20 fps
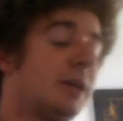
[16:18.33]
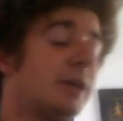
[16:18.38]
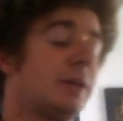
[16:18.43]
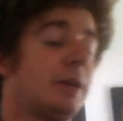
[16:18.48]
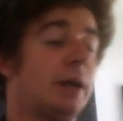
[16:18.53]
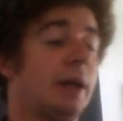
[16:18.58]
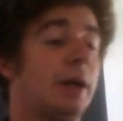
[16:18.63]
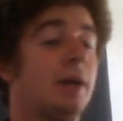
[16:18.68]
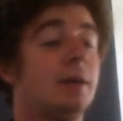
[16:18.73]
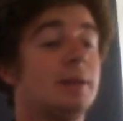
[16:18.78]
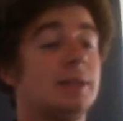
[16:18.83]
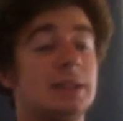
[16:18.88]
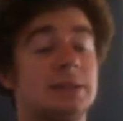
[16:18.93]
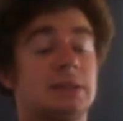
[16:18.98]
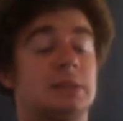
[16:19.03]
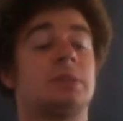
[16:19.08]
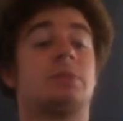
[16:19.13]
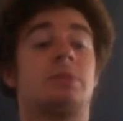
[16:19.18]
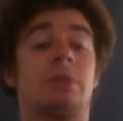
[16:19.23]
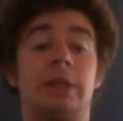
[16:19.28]
Right, this
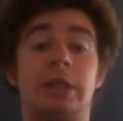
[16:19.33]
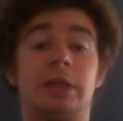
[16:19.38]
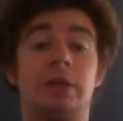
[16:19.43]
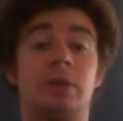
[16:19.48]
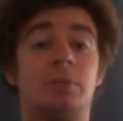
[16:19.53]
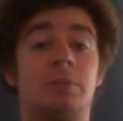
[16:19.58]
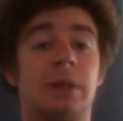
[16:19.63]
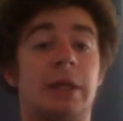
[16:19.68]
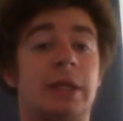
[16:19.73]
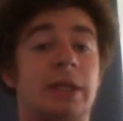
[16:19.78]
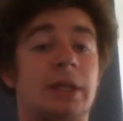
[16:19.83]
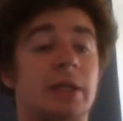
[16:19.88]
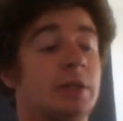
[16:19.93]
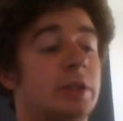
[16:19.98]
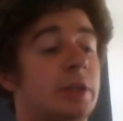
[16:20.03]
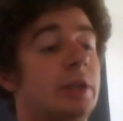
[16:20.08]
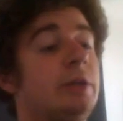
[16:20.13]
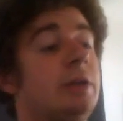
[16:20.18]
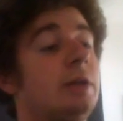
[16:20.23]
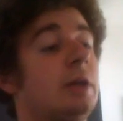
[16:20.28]
is a really cool play you can
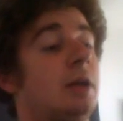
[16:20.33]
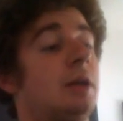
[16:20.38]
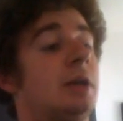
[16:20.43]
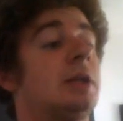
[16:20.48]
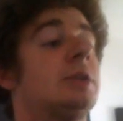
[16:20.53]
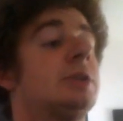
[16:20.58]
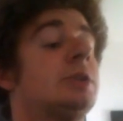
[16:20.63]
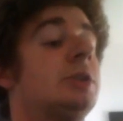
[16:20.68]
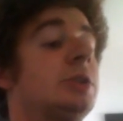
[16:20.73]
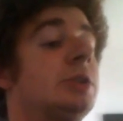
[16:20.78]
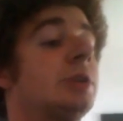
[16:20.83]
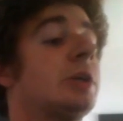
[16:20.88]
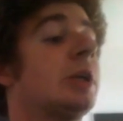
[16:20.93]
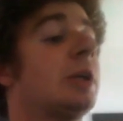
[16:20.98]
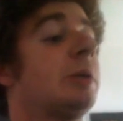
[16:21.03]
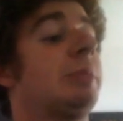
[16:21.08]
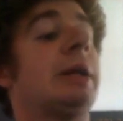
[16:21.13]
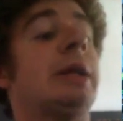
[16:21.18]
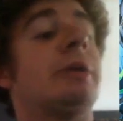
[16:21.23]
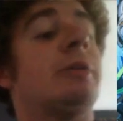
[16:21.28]
do, and you're going
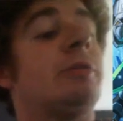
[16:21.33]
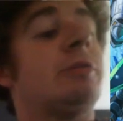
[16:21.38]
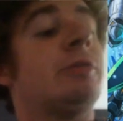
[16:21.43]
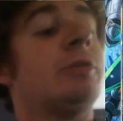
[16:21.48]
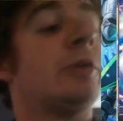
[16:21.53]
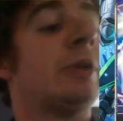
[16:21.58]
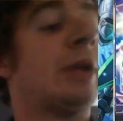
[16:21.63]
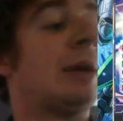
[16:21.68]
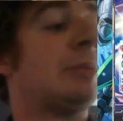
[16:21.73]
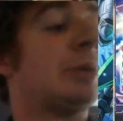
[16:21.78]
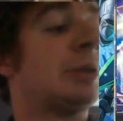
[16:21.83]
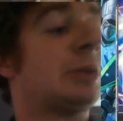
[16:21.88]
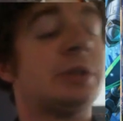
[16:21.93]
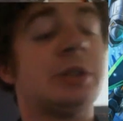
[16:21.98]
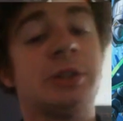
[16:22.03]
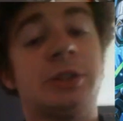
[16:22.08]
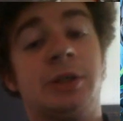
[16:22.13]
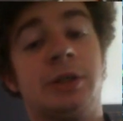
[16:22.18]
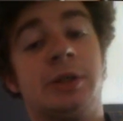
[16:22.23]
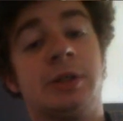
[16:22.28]
to be at 4 damage when
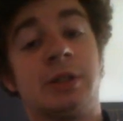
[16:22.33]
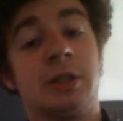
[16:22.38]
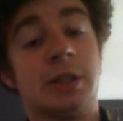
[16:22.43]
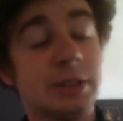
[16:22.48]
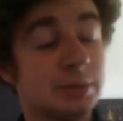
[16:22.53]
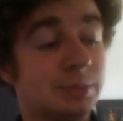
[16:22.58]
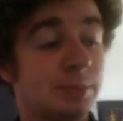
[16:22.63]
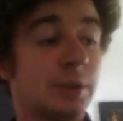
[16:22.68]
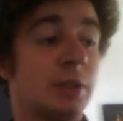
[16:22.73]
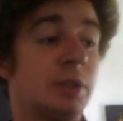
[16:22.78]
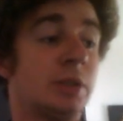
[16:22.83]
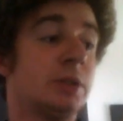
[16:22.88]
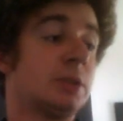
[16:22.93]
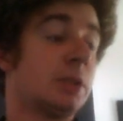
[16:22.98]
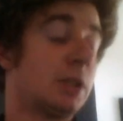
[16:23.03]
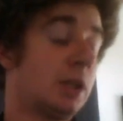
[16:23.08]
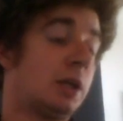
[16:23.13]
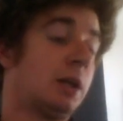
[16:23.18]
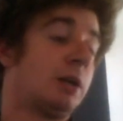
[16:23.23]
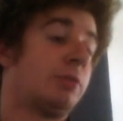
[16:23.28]
you're doing this, because
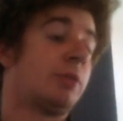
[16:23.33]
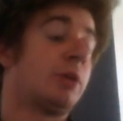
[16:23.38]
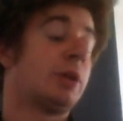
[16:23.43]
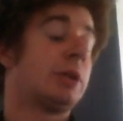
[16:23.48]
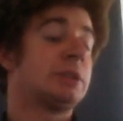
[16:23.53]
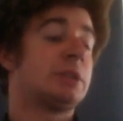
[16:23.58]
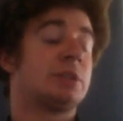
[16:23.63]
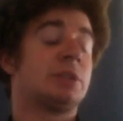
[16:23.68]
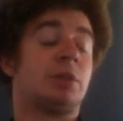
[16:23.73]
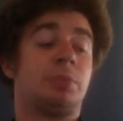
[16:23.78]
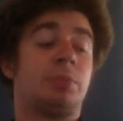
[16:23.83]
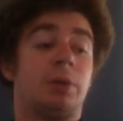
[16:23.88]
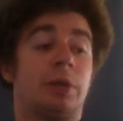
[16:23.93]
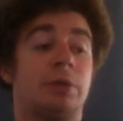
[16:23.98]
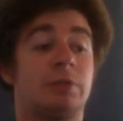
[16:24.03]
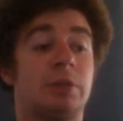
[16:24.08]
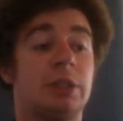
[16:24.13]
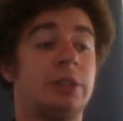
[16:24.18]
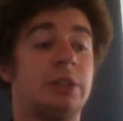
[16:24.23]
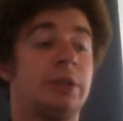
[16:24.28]
otherwise there's no point
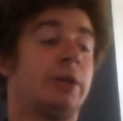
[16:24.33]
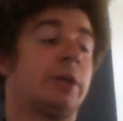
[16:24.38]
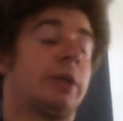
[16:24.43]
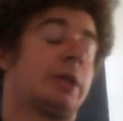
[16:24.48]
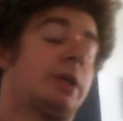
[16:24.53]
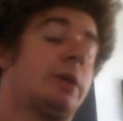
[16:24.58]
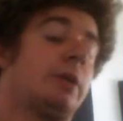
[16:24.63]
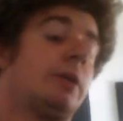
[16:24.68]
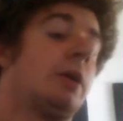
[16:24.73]
in really doing it.